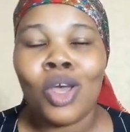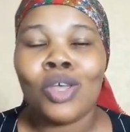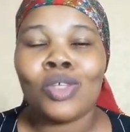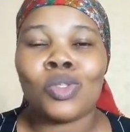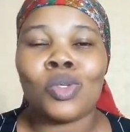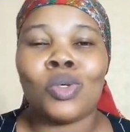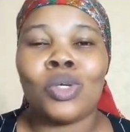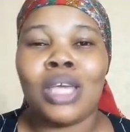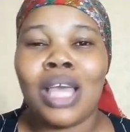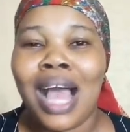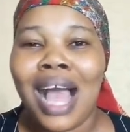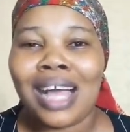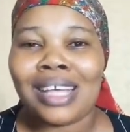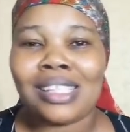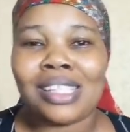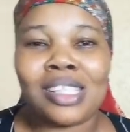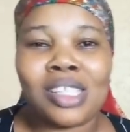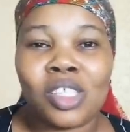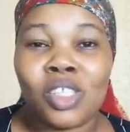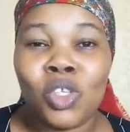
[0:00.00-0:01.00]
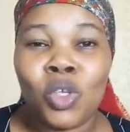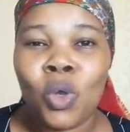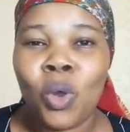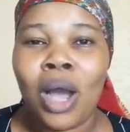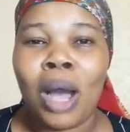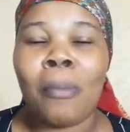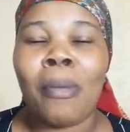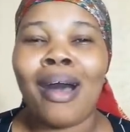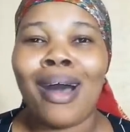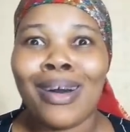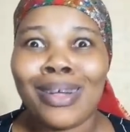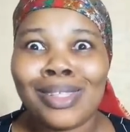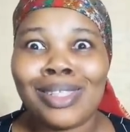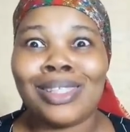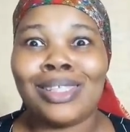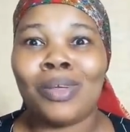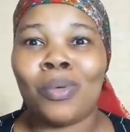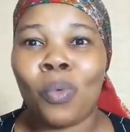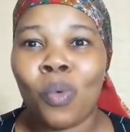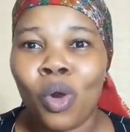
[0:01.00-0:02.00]
So he asked New about
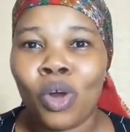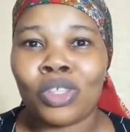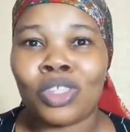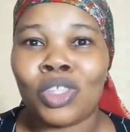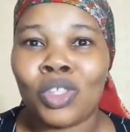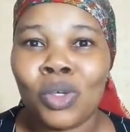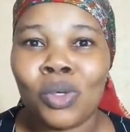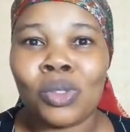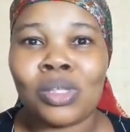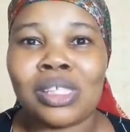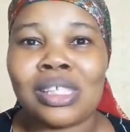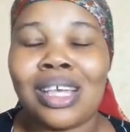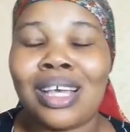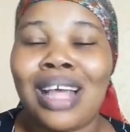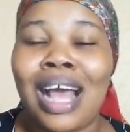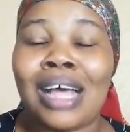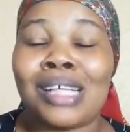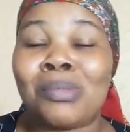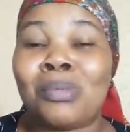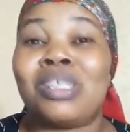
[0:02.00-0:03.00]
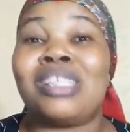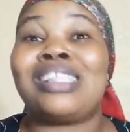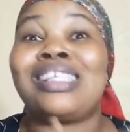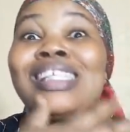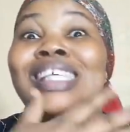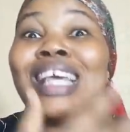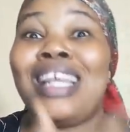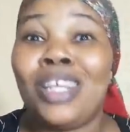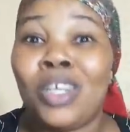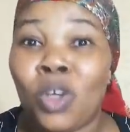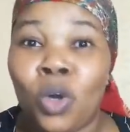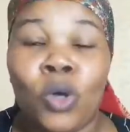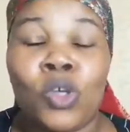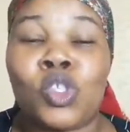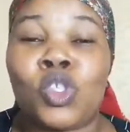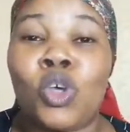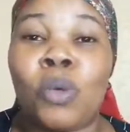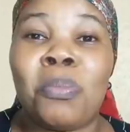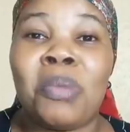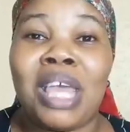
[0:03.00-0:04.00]
the word New say has been telling
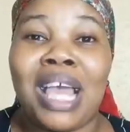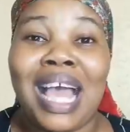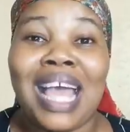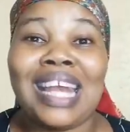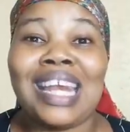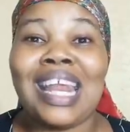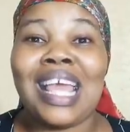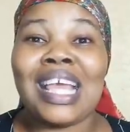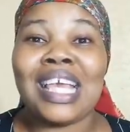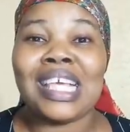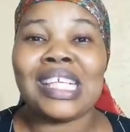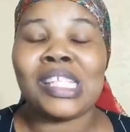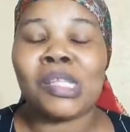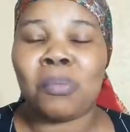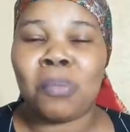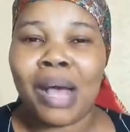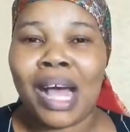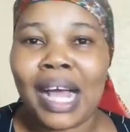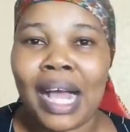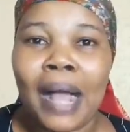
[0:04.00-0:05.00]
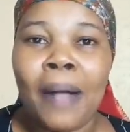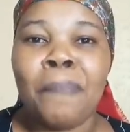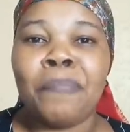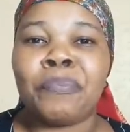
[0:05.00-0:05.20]
Ozo behind Nengi's back